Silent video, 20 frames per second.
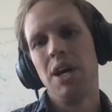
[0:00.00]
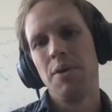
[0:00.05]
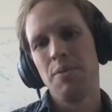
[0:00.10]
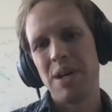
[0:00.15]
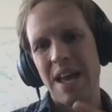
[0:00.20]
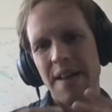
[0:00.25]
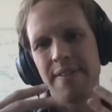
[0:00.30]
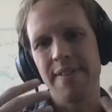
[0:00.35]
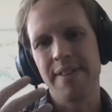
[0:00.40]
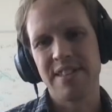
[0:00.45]

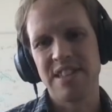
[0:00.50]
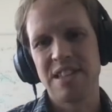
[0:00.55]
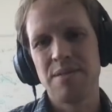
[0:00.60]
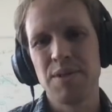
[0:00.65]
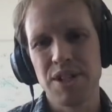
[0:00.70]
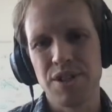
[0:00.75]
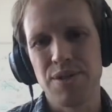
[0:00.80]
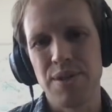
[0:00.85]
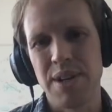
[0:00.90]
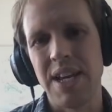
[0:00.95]
We have the
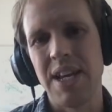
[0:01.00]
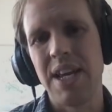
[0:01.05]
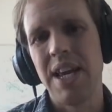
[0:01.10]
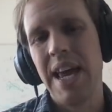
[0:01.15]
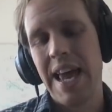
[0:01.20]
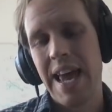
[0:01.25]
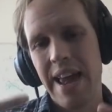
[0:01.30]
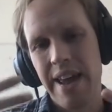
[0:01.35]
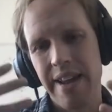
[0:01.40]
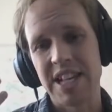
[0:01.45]
symmetry.
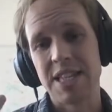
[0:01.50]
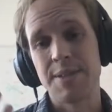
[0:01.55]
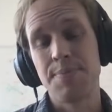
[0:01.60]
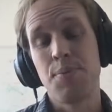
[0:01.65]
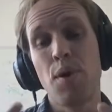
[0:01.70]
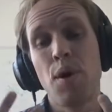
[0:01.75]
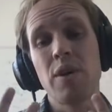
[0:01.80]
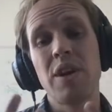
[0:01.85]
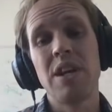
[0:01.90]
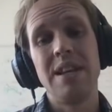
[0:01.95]
It gets
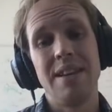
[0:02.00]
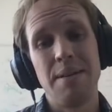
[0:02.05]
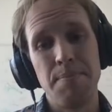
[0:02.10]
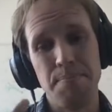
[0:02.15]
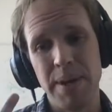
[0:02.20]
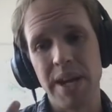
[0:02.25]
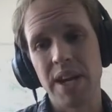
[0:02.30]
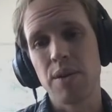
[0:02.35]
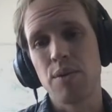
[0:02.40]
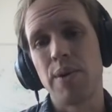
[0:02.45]
broken in a
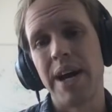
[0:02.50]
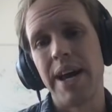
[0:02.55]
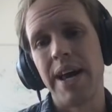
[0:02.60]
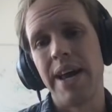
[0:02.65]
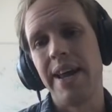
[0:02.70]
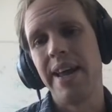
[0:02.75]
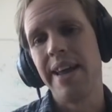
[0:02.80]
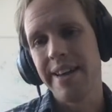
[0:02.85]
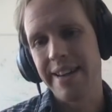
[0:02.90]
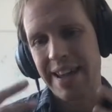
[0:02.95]
big
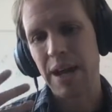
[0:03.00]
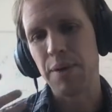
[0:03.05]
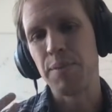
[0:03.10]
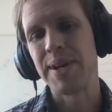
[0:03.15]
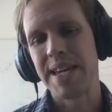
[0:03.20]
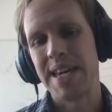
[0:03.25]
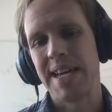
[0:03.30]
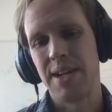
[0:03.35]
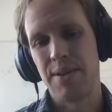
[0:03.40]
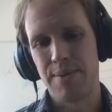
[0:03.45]
way. Can we
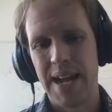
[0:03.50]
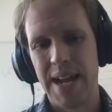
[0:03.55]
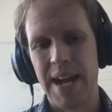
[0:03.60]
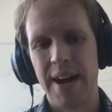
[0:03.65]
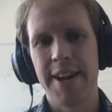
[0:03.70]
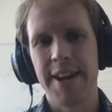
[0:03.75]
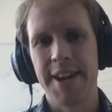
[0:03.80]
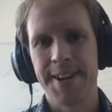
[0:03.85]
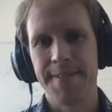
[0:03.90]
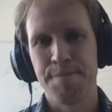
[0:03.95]
get
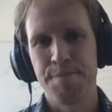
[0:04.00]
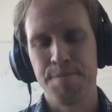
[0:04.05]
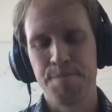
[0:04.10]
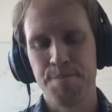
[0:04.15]
around it?